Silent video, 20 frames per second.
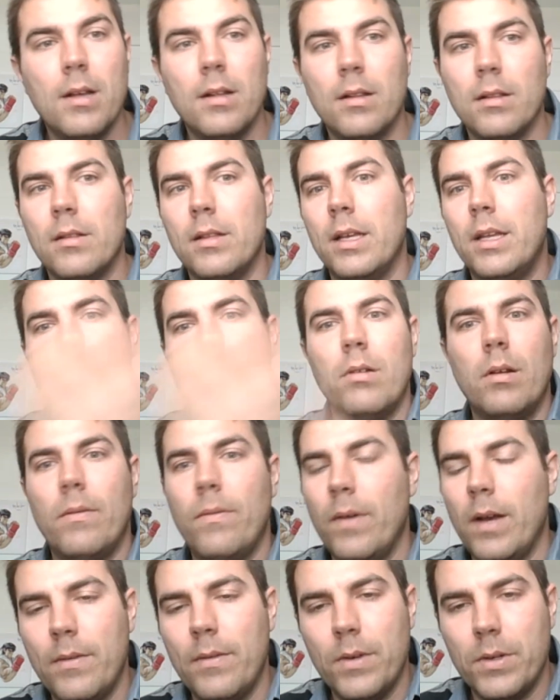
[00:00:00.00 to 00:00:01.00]
Later on,
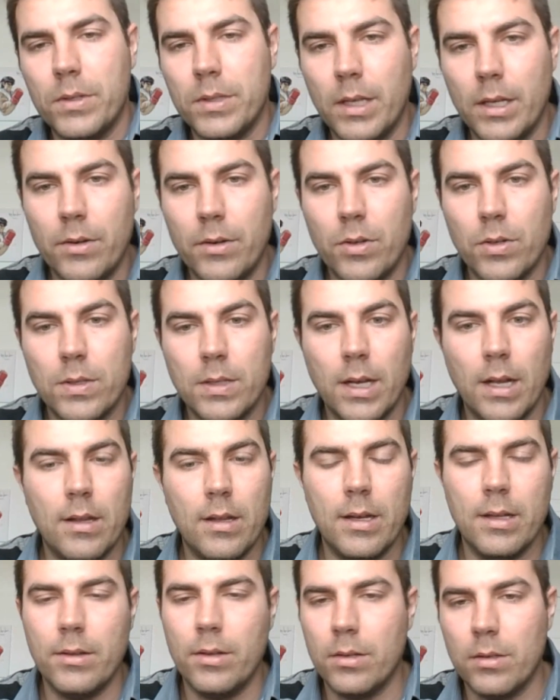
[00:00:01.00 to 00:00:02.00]
5 years later, you sell
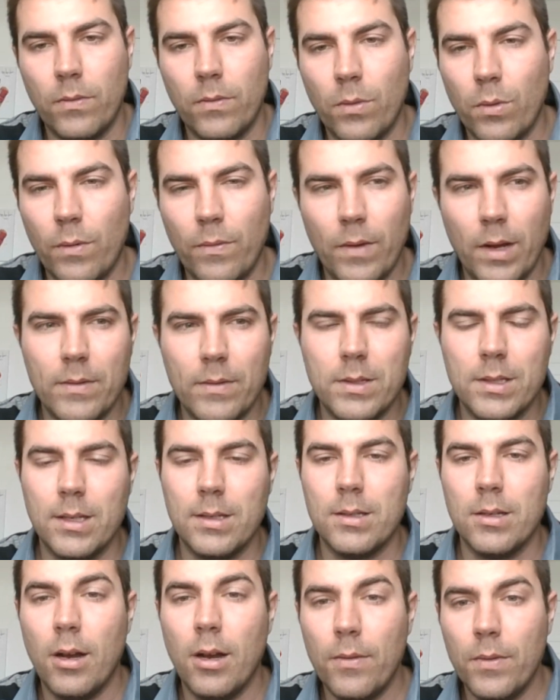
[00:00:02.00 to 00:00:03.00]
it, there's 4, 5,
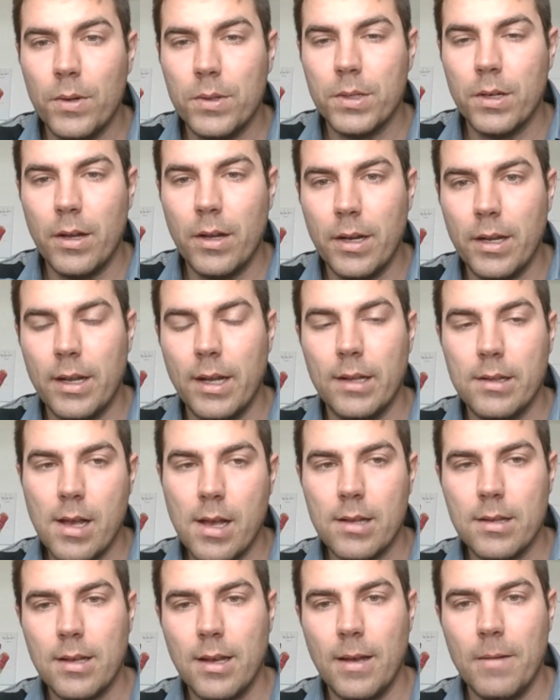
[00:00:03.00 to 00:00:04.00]
6 offers on it at
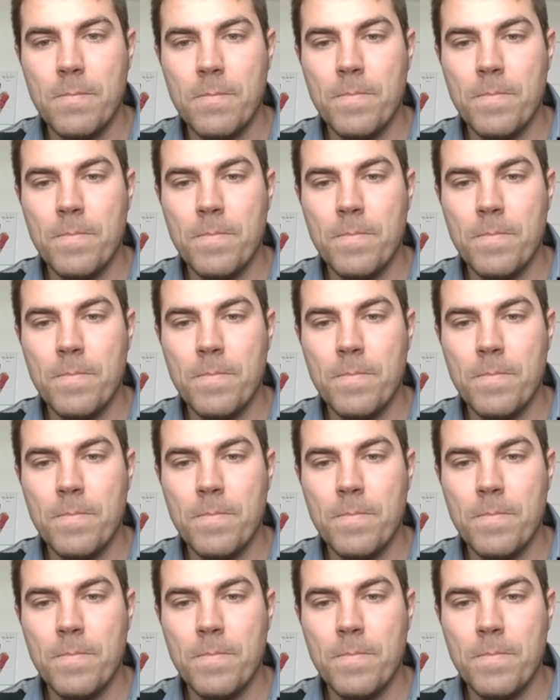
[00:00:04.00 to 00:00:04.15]
that time.